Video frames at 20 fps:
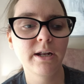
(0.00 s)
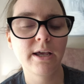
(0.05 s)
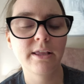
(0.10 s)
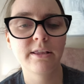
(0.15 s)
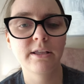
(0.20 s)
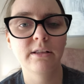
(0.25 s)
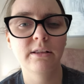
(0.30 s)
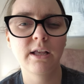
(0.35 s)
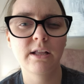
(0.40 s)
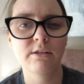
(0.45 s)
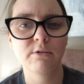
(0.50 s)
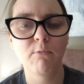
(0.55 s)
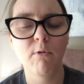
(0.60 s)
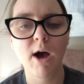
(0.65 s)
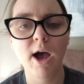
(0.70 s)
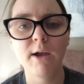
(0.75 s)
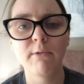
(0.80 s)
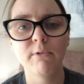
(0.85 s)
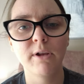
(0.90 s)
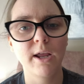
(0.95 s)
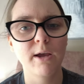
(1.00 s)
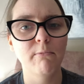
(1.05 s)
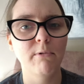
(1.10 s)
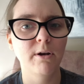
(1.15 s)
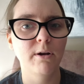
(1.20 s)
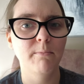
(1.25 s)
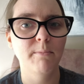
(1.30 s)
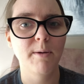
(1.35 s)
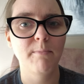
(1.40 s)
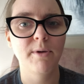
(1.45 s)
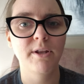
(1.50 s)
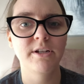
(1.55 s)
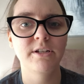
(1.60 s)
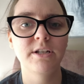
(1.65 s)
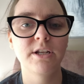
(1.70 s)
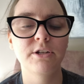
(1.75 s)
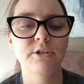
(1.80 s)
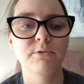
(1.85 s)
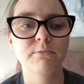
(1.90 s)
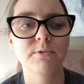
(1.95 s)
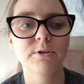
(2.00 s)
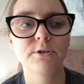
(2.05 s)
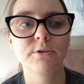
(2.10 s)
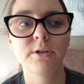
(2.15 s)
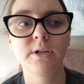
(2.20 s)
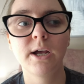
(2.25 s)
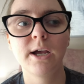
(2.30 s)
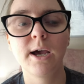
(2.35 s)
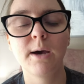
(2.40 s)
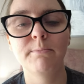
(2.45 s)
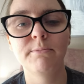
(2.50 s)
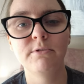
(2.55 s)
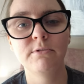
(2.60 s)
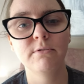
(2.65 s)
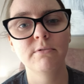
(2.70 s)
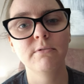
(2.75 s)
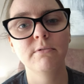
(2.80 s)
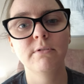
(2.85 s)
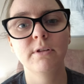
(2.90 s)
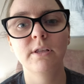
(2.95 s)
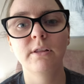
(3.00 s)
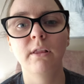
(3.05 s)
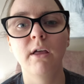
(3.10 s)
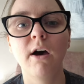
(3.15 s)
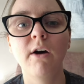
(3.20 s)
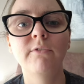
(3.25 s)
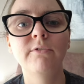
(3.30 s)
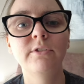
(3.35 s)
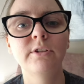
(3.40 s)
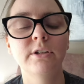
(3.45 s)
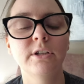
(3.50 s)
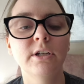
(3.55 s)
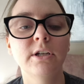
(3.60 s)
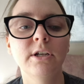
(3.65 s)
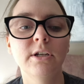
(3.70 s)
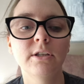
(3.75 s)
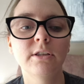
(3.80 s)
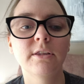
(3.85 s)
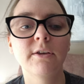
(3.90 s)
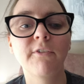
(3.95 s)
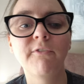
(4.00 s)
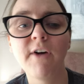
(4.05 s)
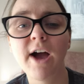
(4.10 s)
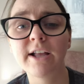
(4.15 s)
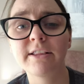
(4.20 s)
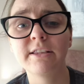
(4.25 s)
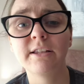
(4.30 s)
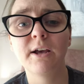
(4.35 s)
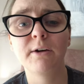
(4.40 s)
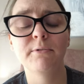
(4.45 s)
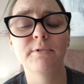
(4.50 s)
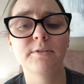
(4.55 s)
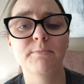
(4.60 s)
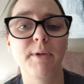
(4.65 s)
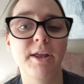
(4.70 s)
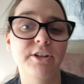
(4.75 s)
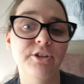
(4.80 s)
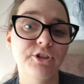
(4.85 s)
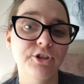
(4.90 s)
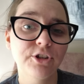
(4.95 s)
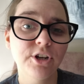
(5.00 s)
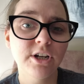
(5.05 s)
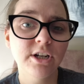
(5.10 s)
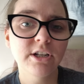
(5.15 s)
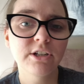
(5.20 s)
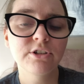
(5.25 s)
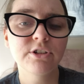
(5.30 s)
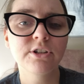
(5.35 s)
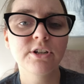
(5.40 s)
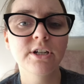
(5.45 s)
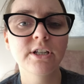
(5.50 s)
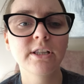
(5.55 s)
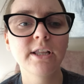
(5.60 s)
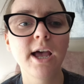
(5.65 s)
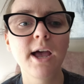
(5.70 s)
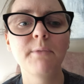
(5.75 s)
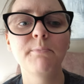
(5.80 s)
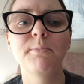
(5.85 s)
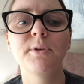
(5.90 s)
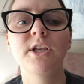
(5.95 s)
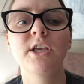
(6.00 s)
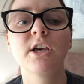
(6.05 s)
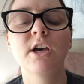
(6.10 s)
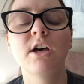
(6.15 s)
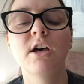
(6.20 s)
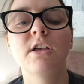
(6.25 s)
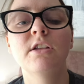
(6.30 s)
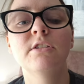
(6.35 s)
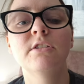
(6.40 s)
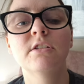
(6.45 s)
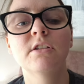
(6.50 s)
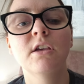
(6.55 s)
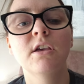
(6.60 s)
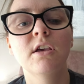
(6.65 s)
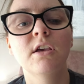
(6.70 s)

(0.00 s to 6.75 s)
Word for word: I think that's why when I went on my meditation retreat, I absolutely loved the fact that I was menstruating during that, because